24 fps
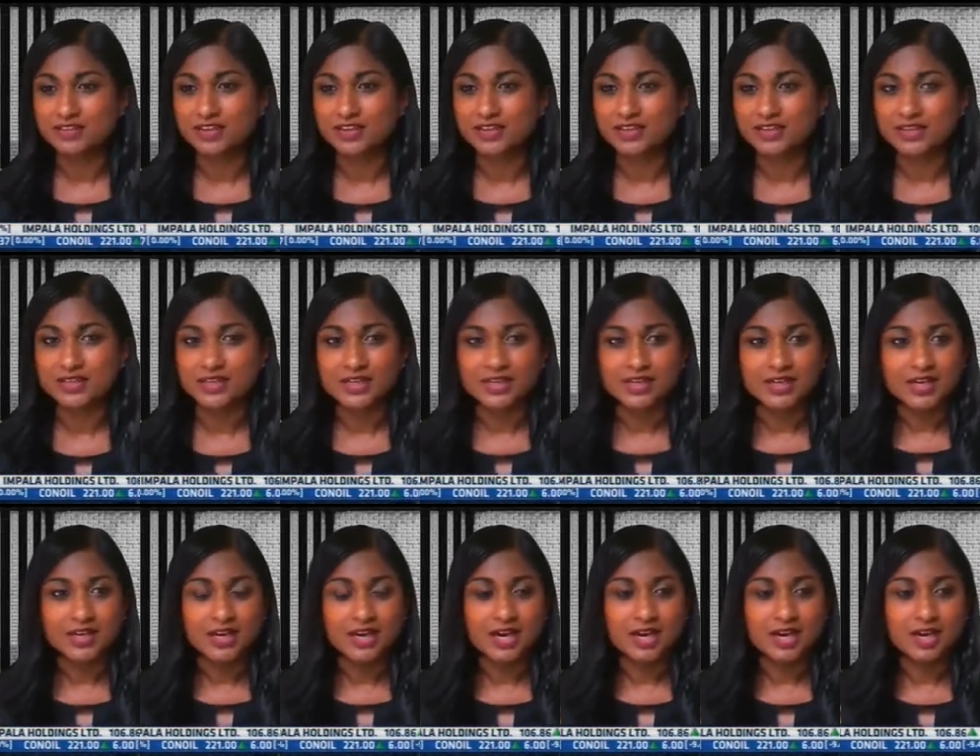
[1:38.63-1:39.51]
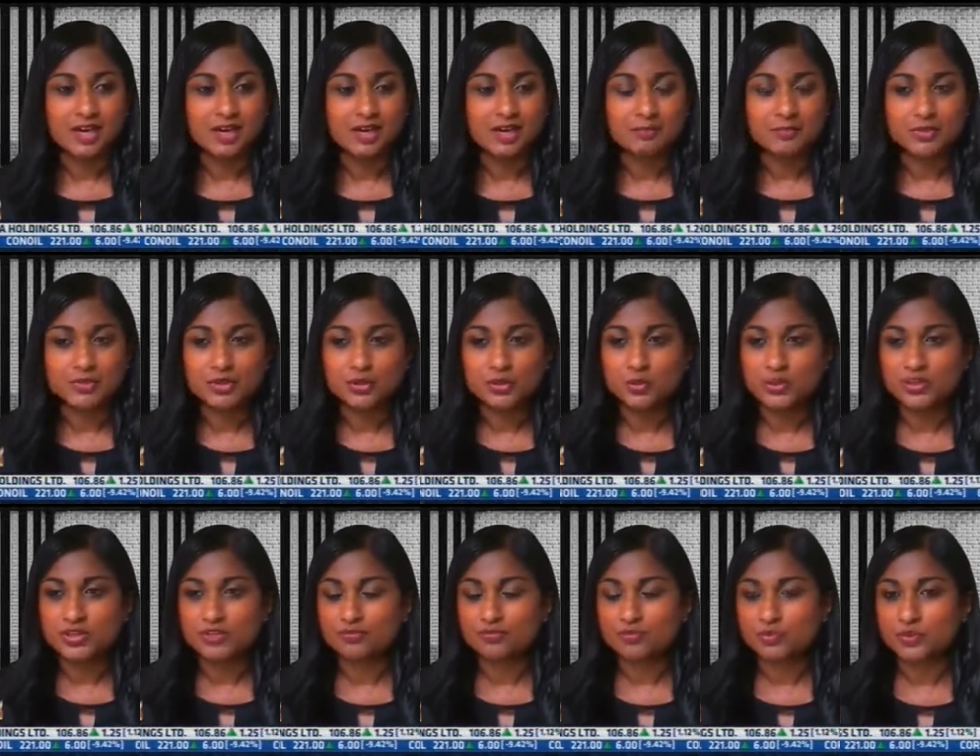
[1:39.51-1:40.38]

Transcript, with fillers: there. Um, you know, we've